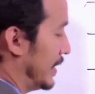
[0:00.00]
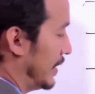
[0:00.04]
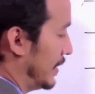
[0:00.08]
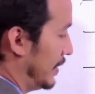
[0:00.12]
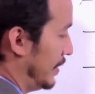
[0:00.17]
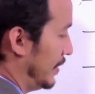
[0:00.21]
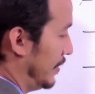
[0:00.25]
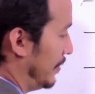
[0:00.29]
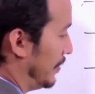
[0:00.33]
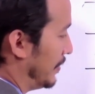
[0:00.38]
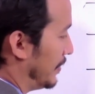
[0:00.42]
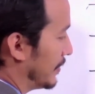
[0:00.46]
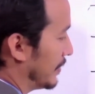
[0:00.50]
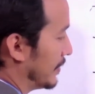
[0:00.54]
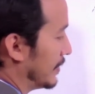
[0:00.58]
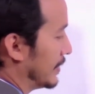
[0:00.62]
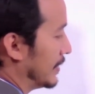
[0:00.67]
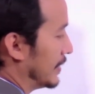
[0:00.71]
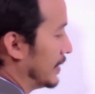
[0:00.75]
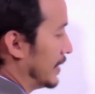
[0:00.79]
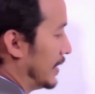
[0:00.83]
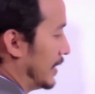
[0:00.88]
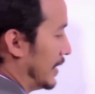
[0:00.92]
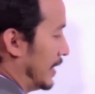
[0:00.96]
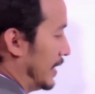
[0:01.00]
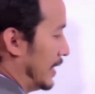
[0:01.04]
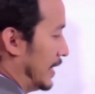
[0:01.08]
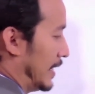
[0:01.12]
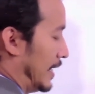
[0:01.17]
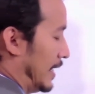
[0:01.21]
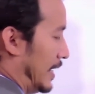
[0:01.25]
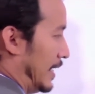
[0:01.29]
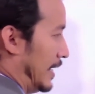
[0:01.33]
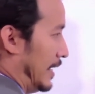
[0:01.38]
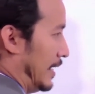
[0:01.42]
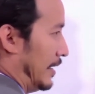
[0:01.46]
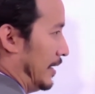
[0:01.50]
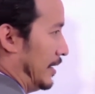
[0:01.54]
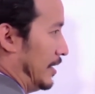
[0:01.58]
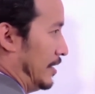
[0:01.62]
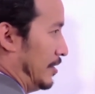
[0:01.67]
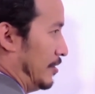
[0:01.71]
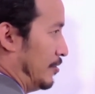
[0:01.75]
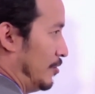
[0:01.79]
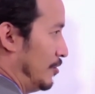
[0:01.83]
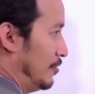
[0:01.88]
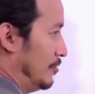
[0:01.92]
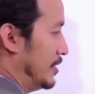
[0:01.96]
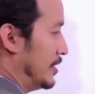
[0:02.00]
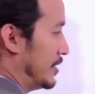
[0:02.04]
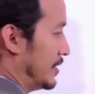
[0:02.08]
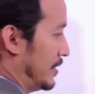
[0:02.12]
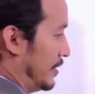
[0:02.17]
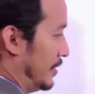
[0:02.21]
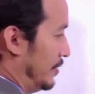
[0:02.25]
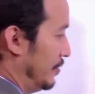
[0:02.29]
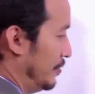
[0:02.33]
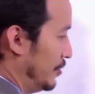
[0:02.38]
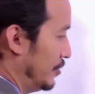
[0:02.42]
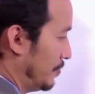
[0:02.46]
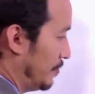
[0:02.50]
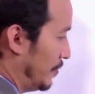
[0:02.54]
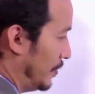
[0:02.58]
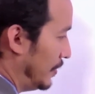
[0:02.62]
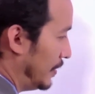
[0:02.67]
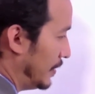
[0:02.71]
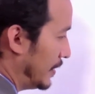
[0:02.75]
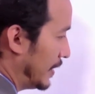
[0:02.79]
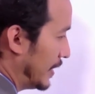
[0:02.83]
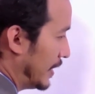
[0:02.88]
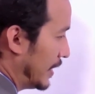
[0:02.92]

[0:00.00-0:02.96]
your rules useful.